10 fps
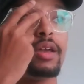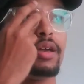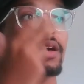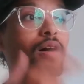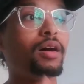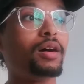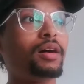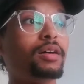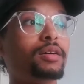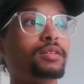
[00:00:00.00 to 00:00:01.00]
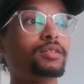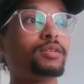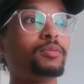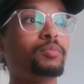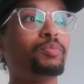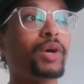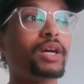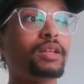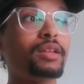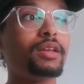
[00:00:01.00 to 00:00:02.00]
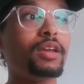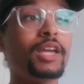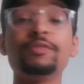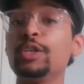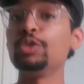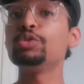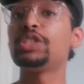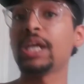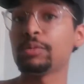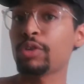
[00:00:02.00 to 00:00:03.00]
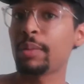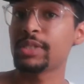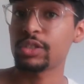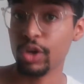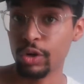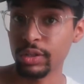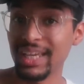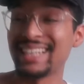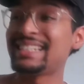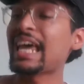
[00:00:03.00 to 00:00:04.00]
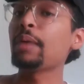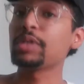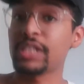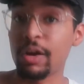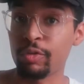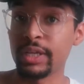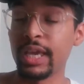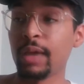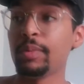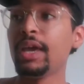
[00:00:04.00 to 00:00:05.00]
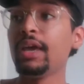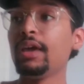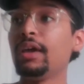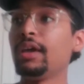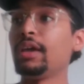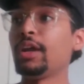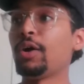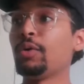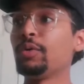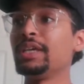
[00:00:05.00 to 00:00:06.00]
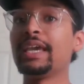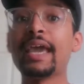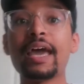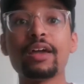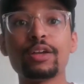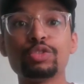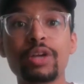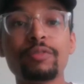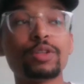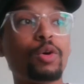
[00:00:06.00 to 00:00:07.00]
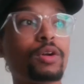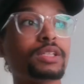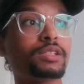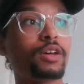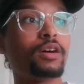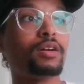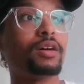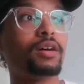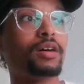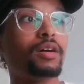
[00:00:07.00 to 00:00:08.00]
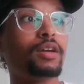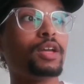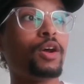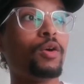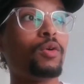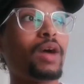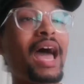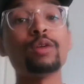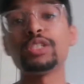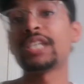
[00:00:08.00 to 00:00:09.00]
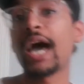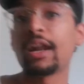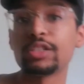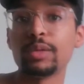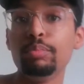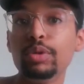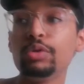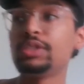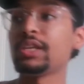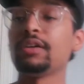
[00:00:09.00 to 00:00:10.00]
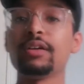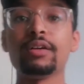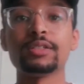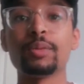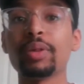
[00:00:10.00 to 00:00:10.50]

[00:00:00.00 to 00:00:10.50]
But if you use James Robinson early, establish that run game. You get Trevor Lawrence, outside on some boots, on some play